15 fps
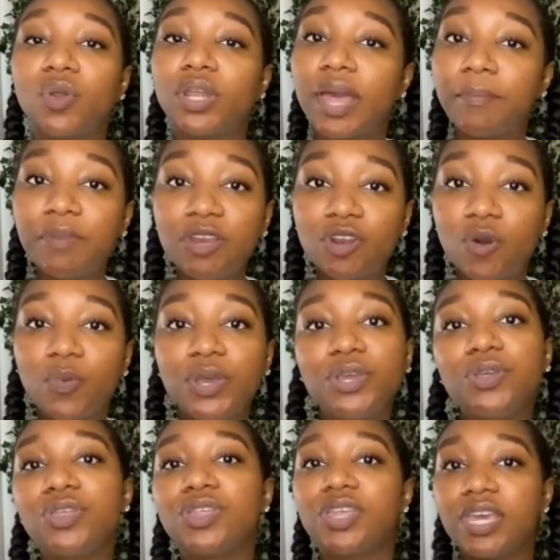Let me know what
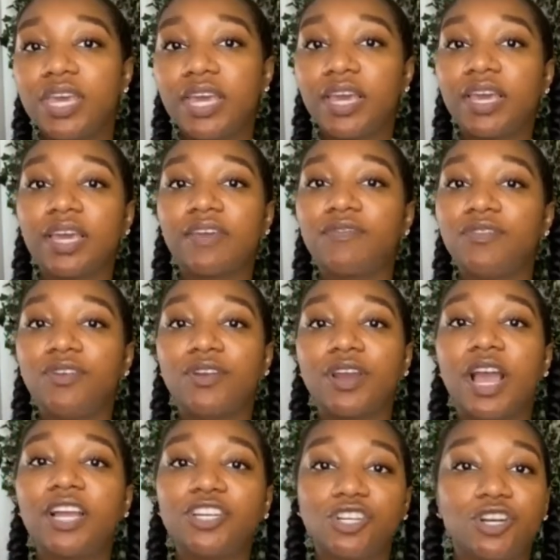you think. If you're
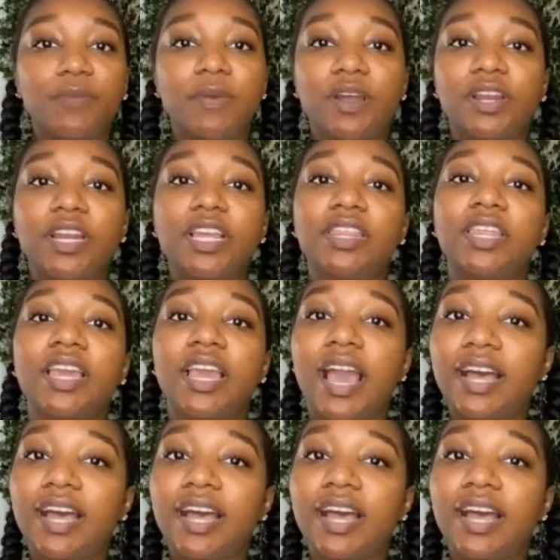not sure about anything,